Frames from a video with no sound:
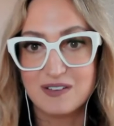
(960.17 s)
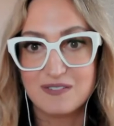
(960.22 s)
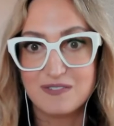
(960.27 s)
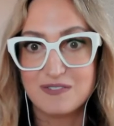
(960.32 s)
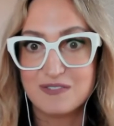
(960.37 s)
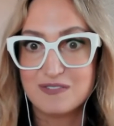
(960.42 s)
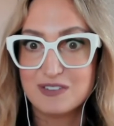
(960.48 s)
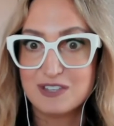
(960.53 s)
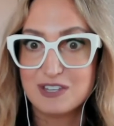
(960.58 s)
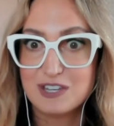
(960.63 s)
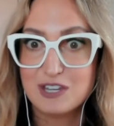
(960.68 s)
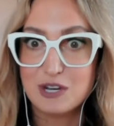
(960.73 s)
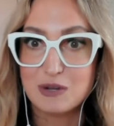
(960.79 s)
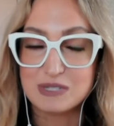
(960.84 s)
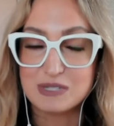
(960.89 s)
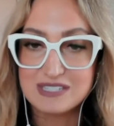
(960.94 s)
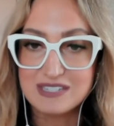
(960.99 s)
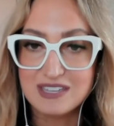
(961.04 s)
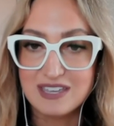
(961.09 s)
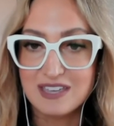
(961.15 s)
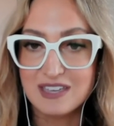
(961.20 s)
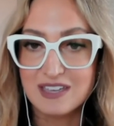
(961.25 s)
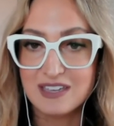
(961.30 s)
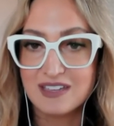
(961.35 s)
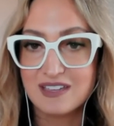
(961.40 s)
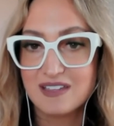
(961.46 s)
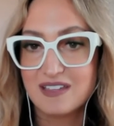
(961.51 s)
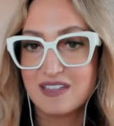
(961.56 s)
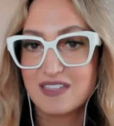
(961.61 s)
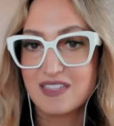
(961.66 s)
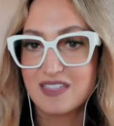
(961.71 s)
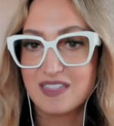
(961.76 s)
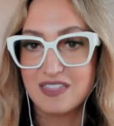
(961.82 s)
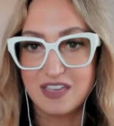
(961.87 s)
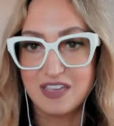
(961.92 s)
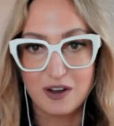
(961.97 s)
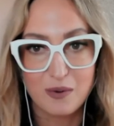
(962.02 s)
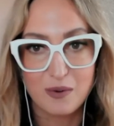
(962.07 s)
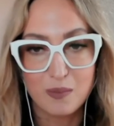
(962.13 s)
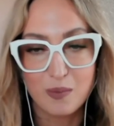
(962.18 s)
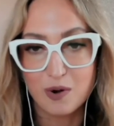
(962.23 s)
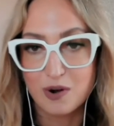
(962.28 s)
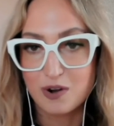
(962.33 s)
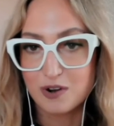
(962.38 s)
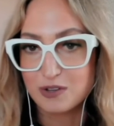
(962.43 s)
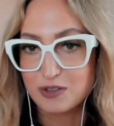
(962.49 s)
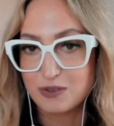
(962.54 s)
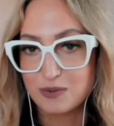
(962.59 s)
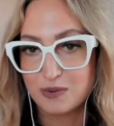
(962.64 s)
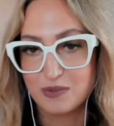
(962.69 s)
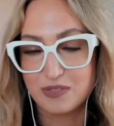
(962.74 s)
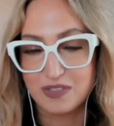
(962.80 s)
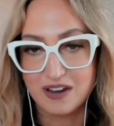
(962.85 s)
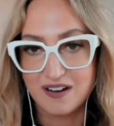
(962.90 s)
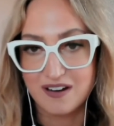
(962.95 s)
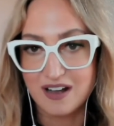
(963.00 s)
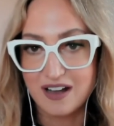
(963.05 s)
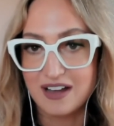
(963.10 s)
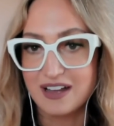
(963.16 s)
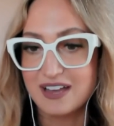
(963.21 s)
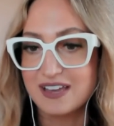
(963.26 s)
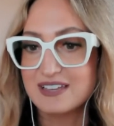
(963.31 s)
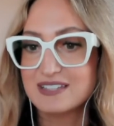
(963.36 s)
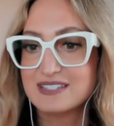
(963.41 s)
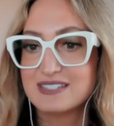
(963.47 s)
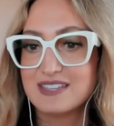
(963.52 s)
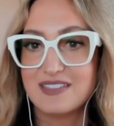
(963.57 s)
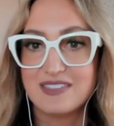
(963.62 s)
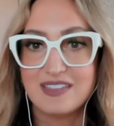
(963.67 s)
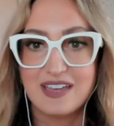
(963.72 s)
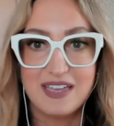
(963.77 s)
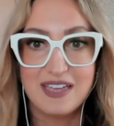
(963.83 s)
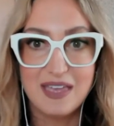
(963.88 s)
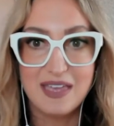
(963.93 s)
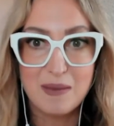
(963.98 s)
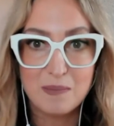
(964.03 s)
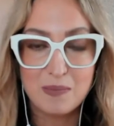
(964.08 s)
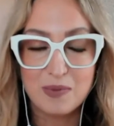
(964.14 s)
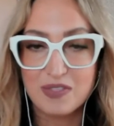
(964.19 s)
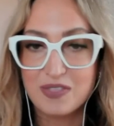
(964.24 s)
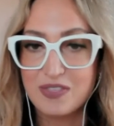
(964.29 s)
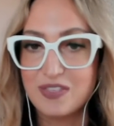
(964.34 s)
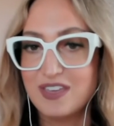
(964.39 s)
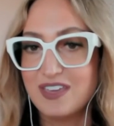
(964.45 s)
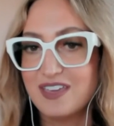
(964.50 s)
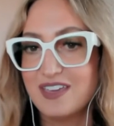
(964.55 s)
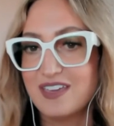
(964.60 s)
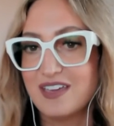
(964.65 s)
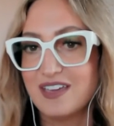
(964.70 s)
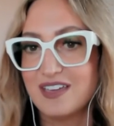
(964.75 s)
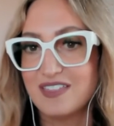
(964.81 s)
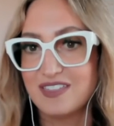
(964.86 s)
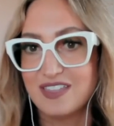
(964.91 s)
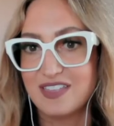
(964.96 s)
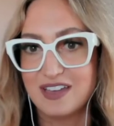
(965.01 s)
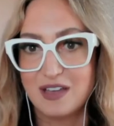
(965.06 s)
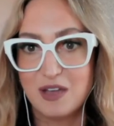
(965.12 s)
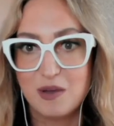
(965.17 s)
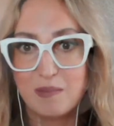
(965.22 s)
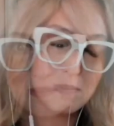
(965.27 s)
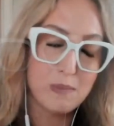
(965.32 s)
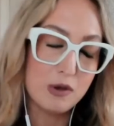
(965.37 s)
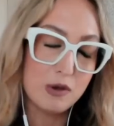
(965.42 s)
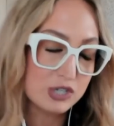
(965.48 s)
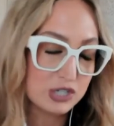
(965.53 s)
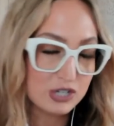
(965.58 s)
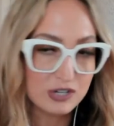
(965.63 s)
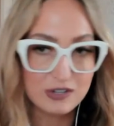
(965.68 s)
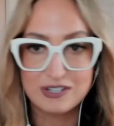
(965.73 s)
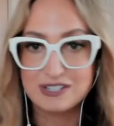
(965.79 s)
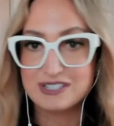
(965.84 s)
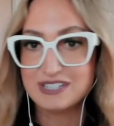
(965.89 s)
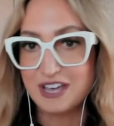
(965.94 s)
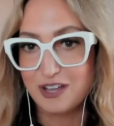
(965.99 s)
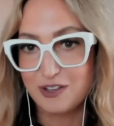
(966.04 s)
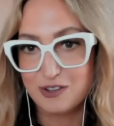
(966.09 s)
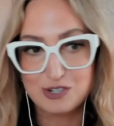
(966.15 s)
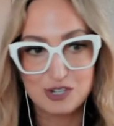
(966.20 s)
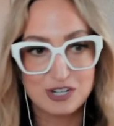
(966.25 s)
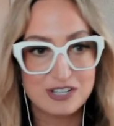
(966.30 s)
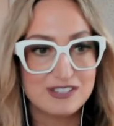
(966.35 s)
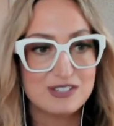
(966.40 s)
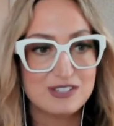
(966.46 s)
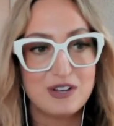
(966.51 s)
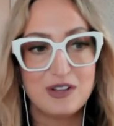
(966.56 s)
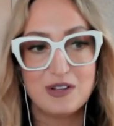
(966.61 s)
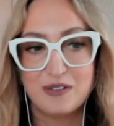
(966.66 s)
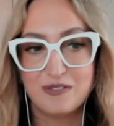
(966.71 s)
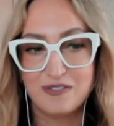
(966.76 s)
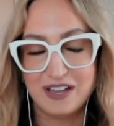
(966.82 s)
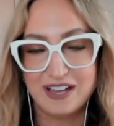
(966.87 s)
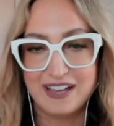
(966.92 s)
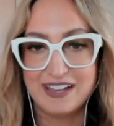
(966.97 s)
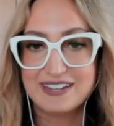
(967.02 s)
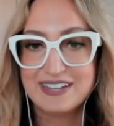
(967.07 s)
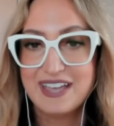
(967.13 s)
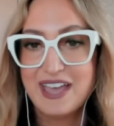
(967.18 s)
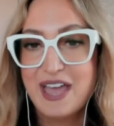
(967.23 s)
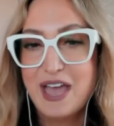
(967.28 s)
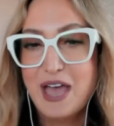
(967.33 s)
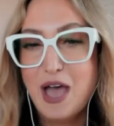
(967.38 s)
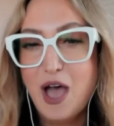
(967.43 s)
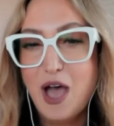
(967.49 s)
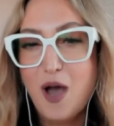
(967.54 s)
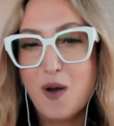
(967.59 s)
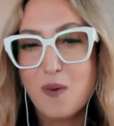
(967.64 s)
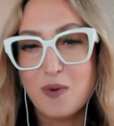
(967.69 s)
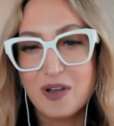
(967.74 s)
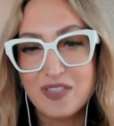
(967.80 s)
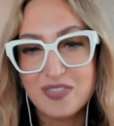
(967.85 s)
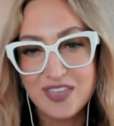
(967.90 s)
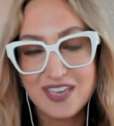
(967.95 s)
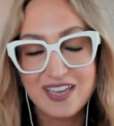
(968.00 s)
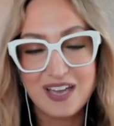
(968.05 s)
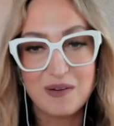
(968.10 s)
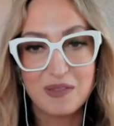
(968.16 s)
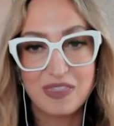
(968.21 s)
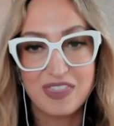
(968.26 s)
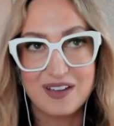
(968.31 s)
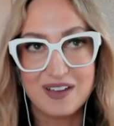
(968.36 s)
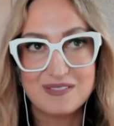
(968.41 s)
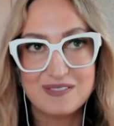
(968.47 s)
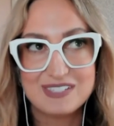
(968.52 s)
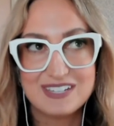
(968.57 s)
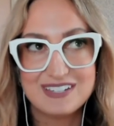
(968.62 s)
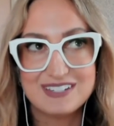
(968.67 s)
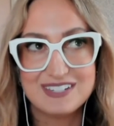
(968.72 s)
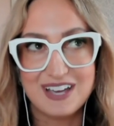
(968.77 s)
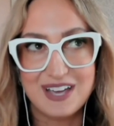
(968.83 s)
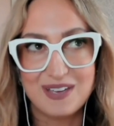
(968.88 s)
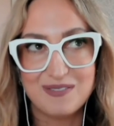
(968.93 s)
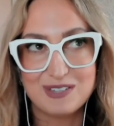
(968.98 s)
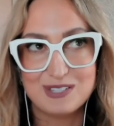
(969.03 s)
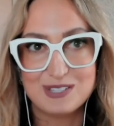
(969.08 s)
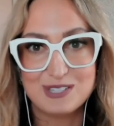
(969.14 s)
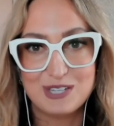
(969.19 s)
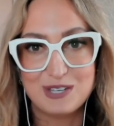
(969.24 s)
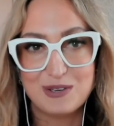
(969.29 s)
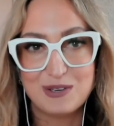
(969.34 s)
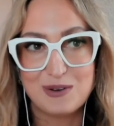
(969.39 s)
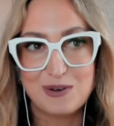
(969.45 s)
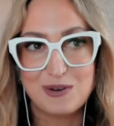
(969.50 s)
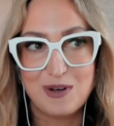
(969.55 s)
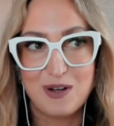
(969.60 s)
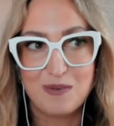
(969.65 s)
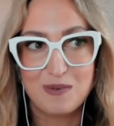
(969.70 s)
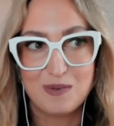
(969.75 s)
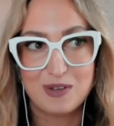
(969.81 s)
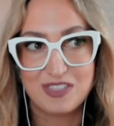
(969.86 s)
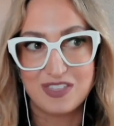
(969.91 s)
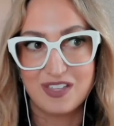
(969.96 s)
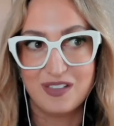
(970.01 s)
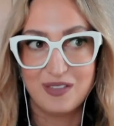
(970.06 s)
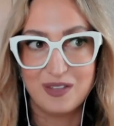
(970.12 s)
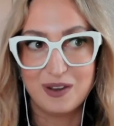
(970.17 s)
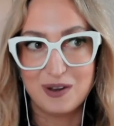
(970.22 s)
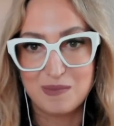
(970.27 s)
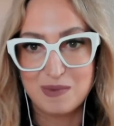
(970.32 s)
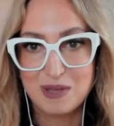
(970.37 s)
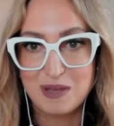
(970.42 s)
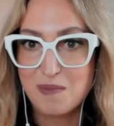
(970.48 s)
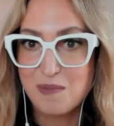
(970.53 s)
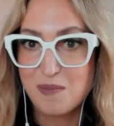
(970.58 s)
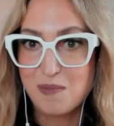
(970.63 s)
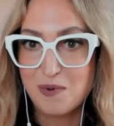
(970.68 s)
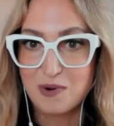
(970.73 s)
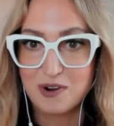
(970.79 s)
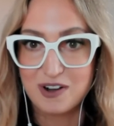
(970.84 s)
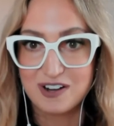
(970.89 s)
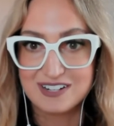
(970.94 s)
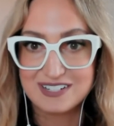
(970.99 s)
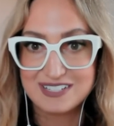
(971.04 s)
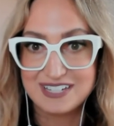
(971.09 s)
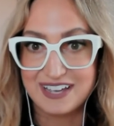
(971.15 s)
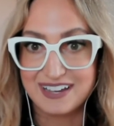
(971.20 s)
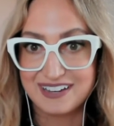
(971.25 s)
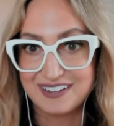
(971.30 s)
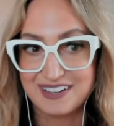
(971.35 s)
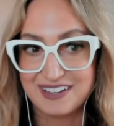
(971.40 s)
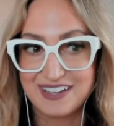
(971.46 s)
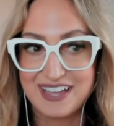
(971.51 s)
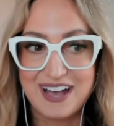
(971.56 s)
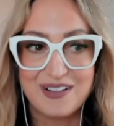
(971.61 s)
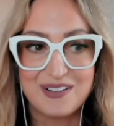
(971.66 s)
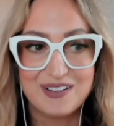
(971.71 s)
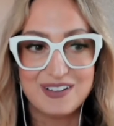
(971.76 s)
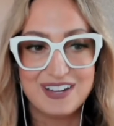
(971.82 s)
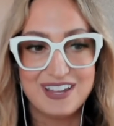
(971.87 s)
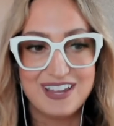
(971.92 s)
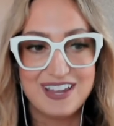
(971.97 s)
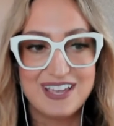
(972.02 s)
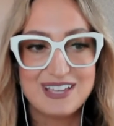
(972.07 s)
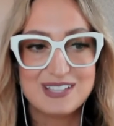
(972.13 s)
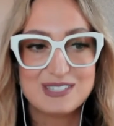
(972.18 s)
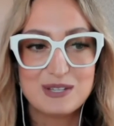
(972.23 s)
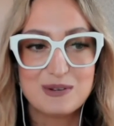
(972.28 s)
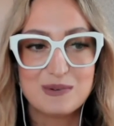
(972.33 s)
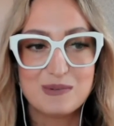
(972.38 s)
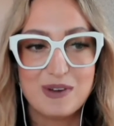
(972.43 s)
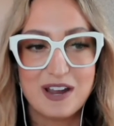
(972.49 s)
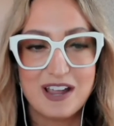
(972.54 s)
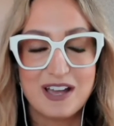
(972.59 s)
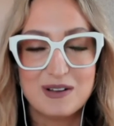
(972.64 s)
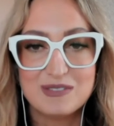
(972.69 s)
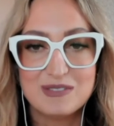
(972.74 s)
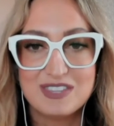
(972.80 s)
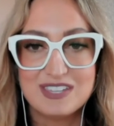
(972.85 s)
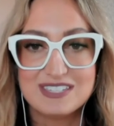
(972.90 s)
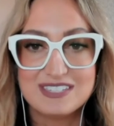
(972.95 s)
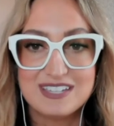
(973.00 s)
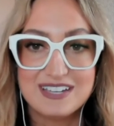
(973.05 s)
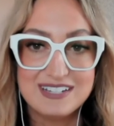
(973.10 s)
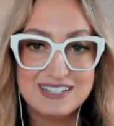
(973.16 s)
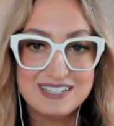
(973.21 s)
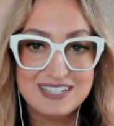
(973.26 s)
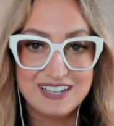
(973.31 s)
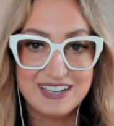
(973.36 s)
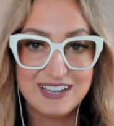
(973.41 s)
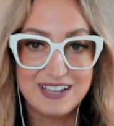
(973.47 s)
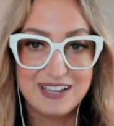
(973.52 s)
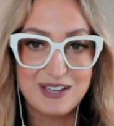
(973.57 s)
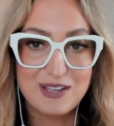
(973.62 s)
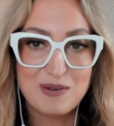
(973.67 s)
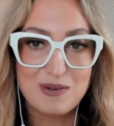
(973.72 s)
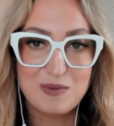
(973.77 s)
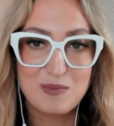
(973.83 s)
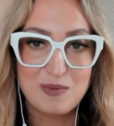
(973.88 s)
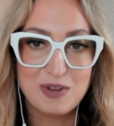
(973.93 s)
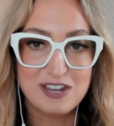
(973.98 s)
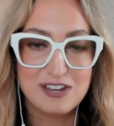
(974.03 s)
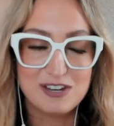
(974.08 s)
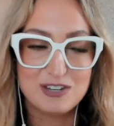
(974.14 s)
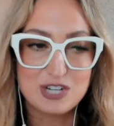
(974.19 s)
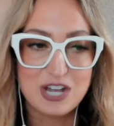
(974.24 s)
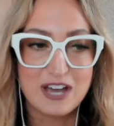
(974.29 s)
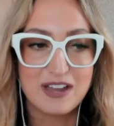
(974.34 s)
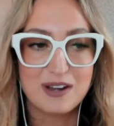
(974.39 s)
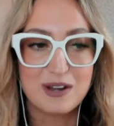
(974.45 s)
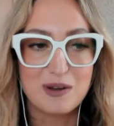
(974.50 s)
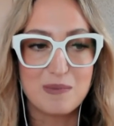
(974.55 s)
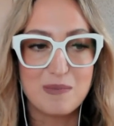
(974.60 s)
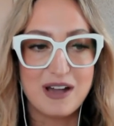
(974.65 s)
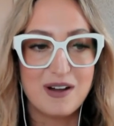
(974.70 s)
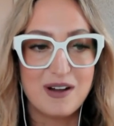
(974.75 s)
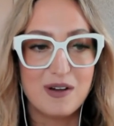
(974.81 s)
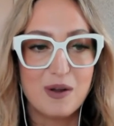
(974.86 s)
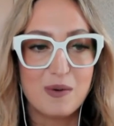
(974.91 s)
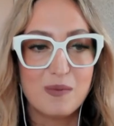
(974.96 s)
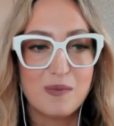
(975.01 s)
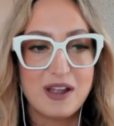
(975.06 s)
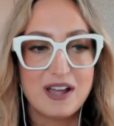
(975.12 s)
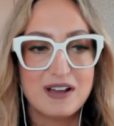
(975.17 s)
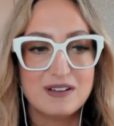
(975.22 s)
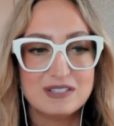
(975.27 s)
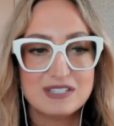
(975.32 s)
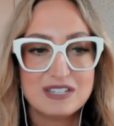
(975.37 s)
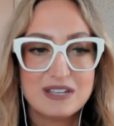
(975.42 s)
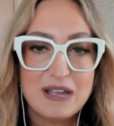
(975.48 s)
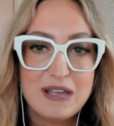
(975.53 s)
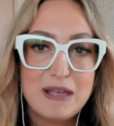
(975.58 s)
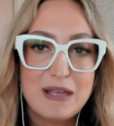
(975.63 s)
of, seeing their world through their eyes and that empathy and that emotional intelligence, all of that. One thing I would love to dive into with a little bit more technicality is around this idea we chatted about around